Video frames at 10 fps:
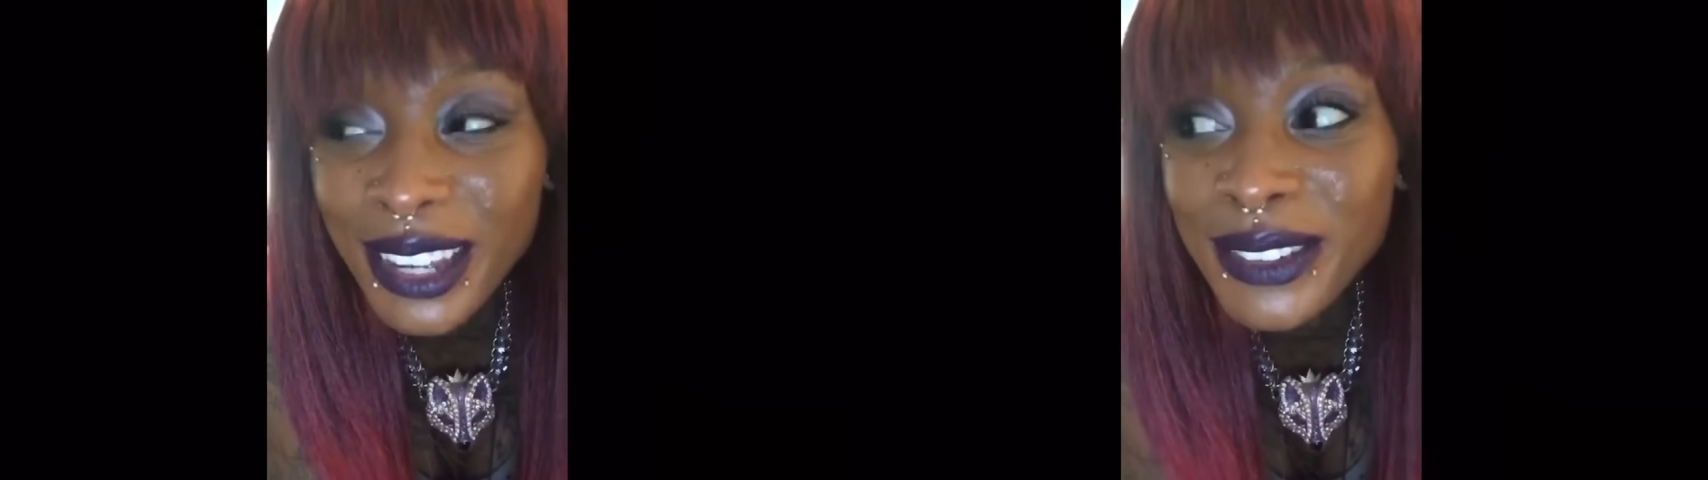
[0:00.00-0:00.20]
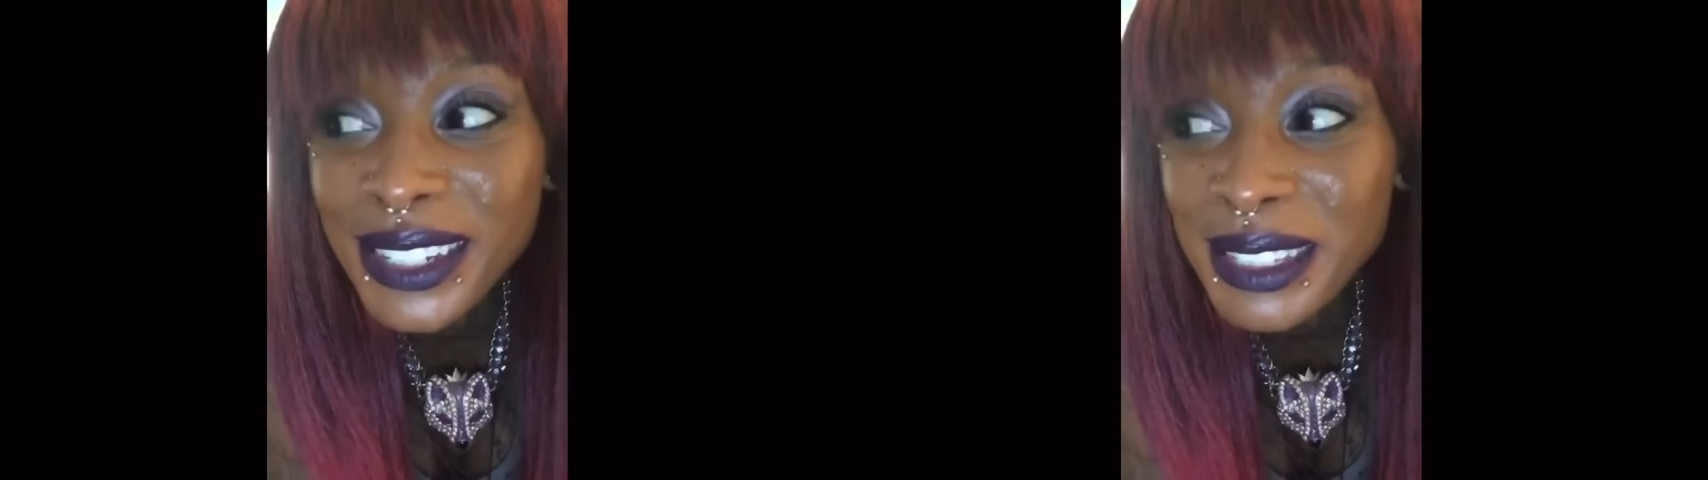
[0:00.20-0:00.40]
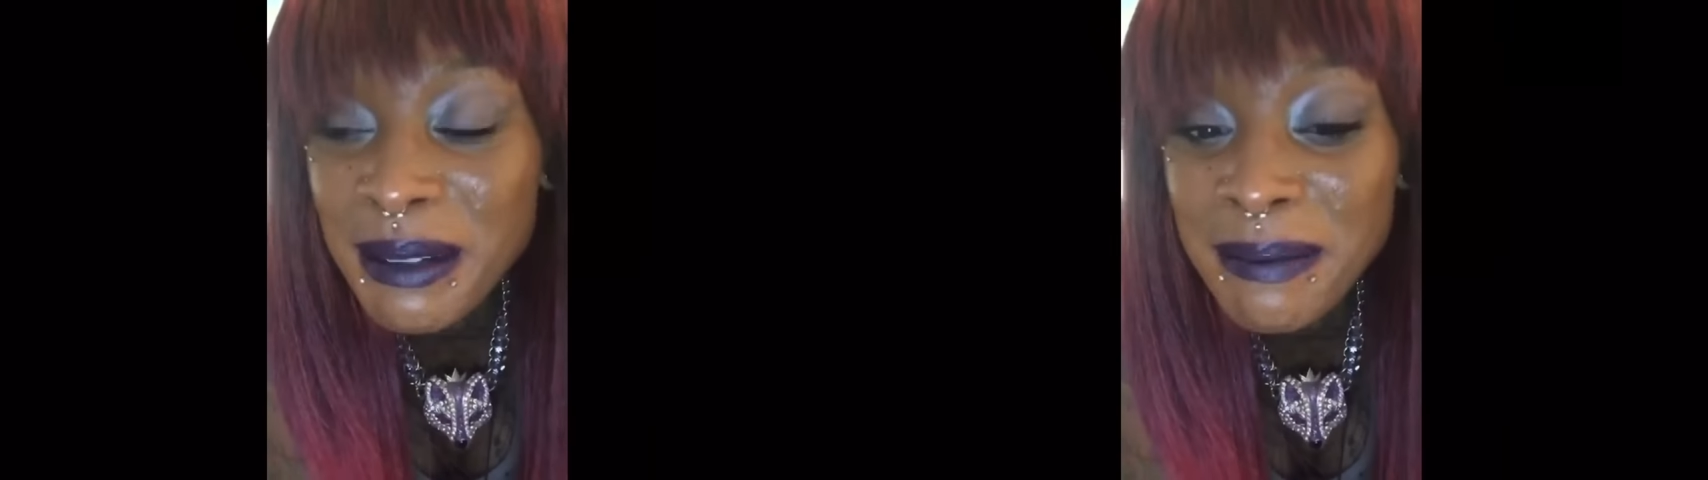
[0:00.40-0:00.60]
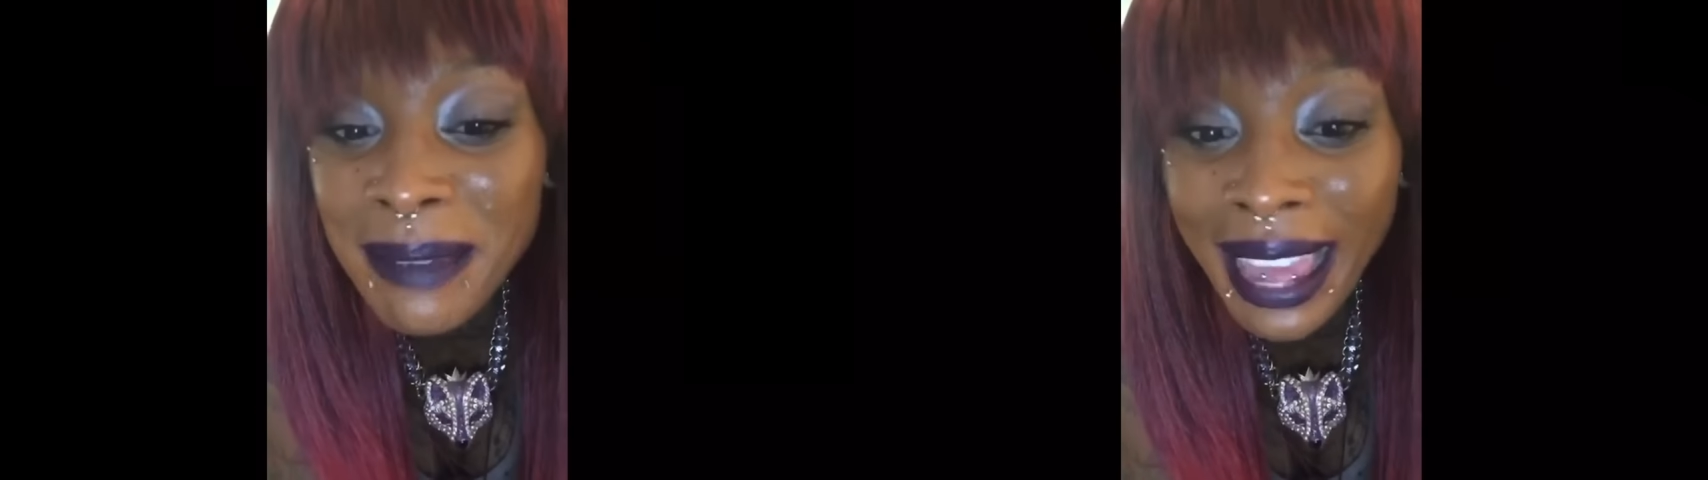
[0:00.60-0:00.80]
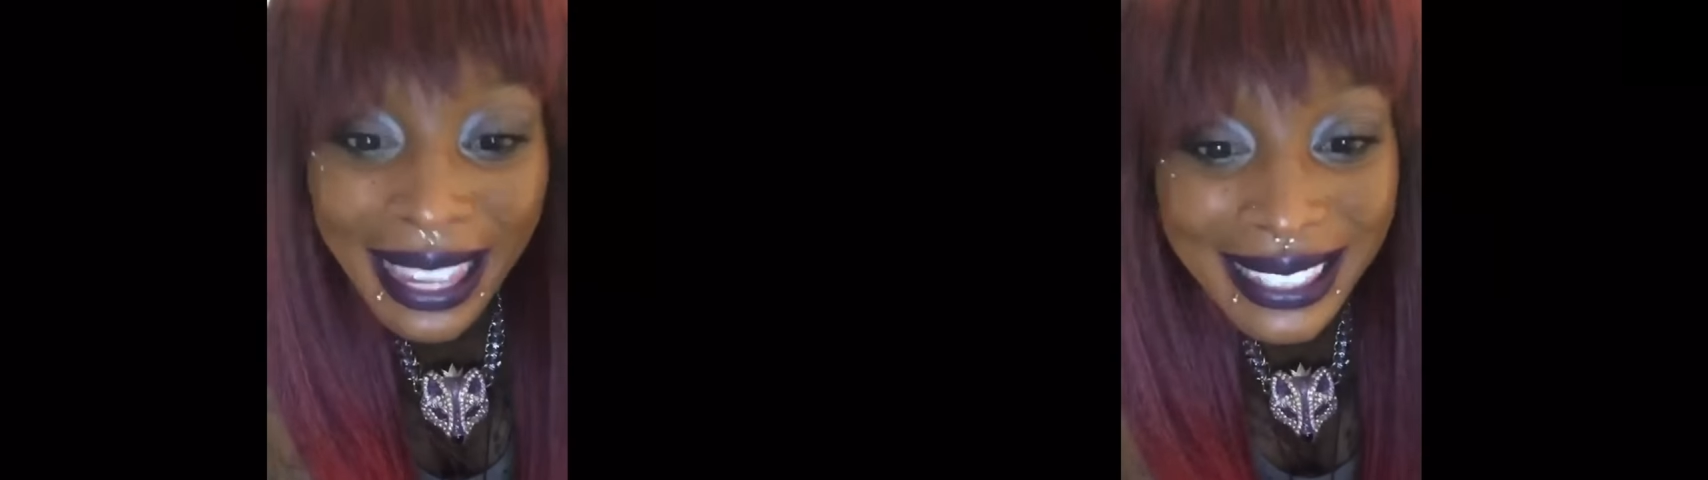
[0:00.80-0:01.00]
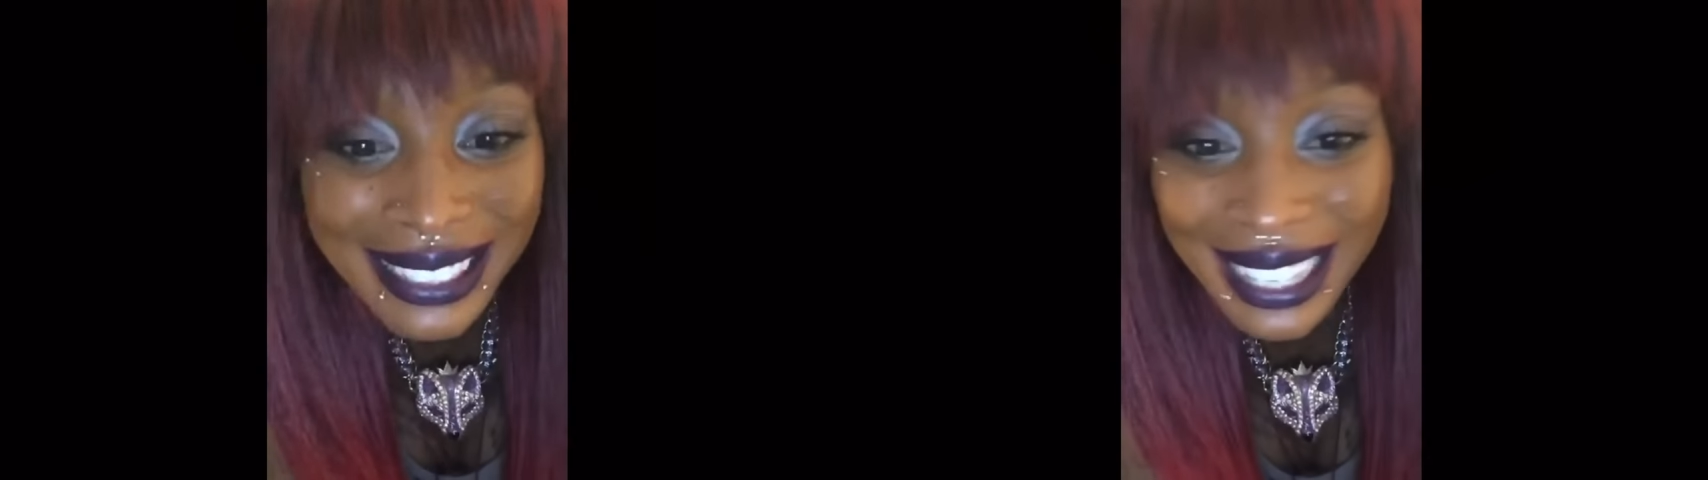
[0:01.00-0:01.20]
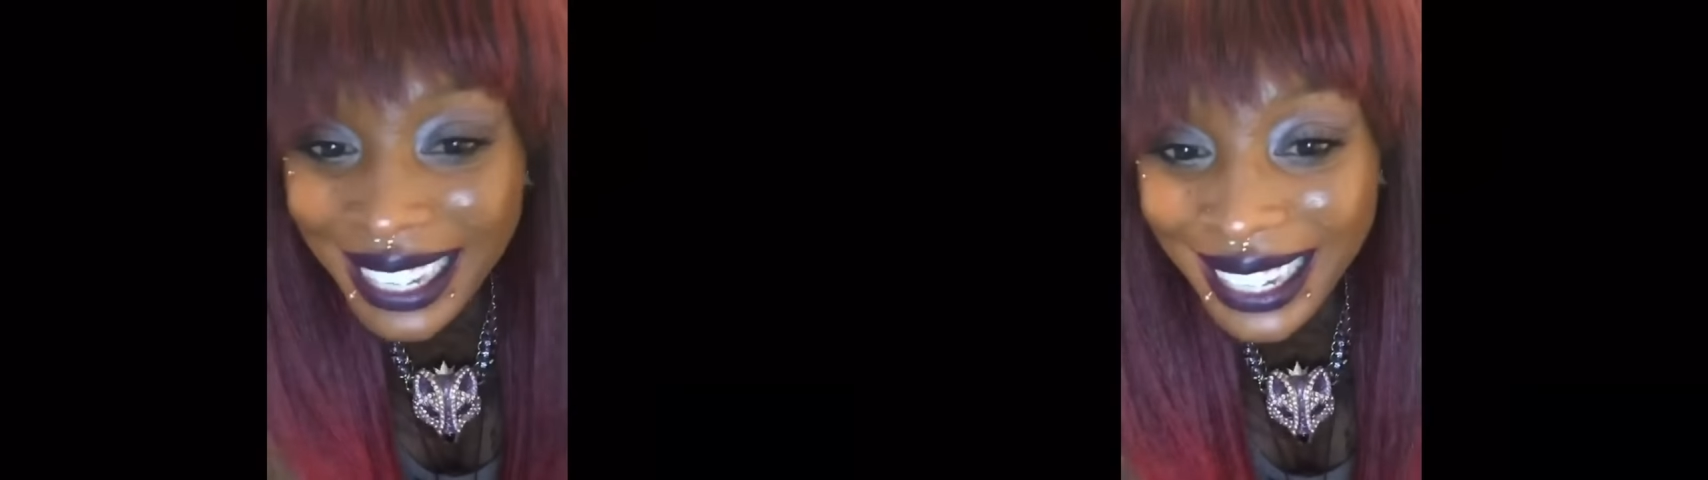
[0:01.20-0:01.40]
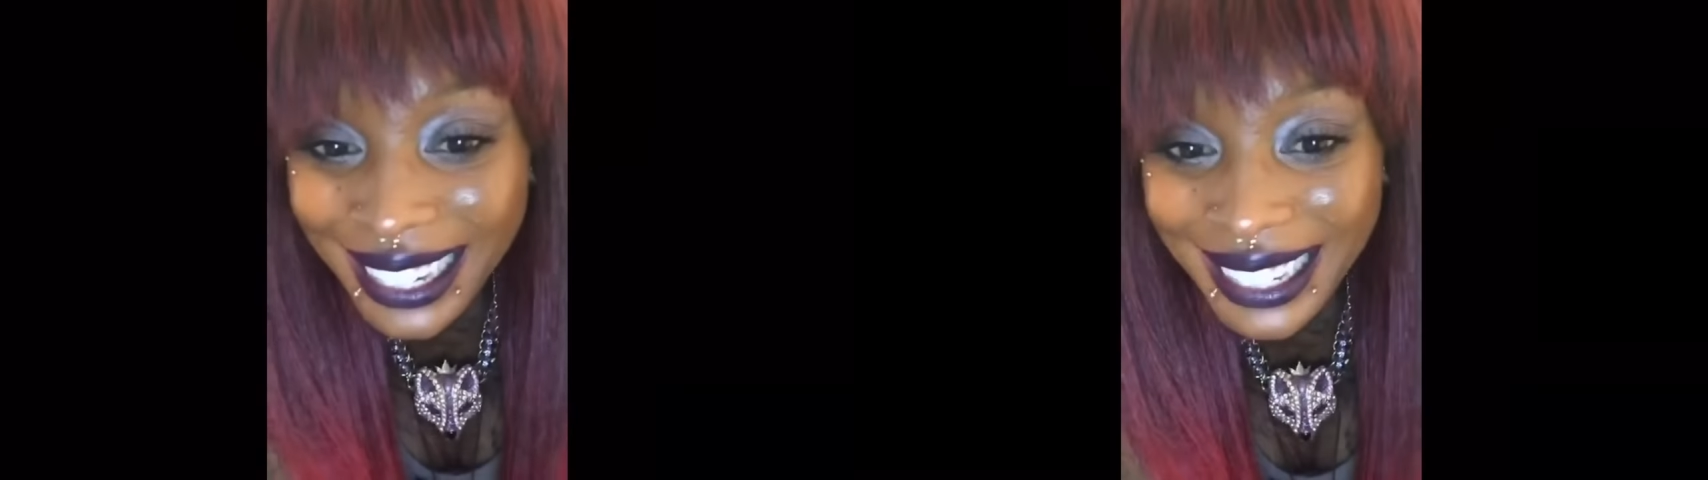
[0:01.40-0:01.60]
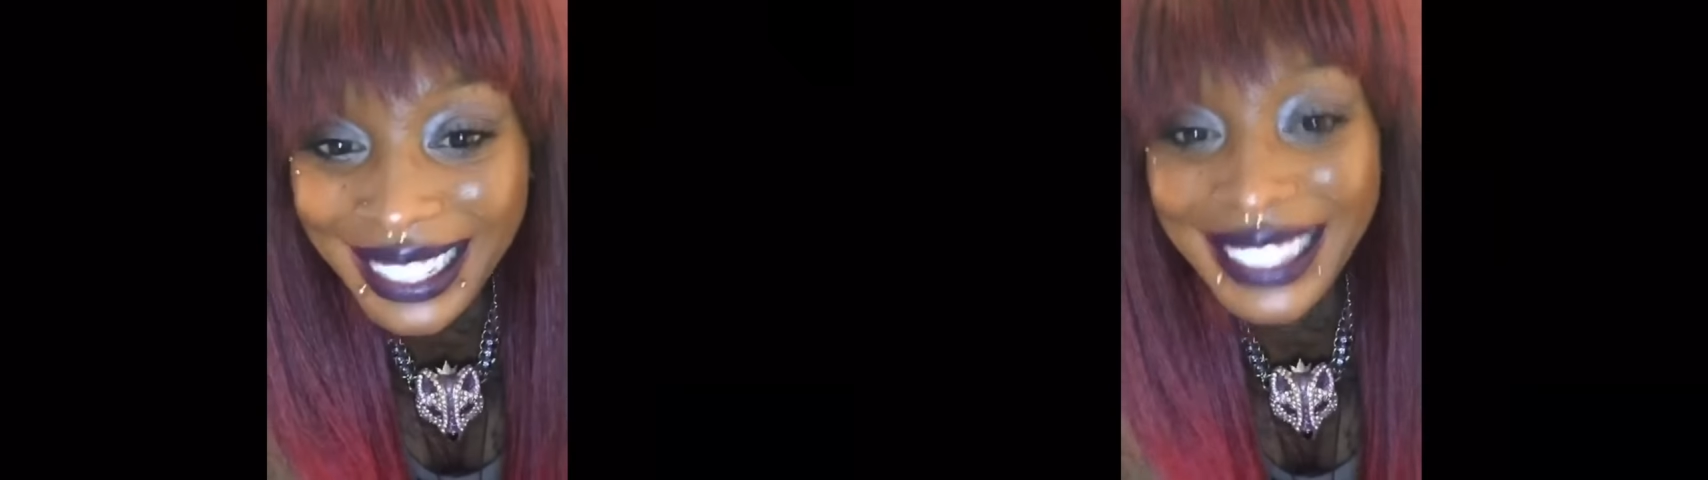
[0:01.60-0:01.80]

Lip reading: It was amazing.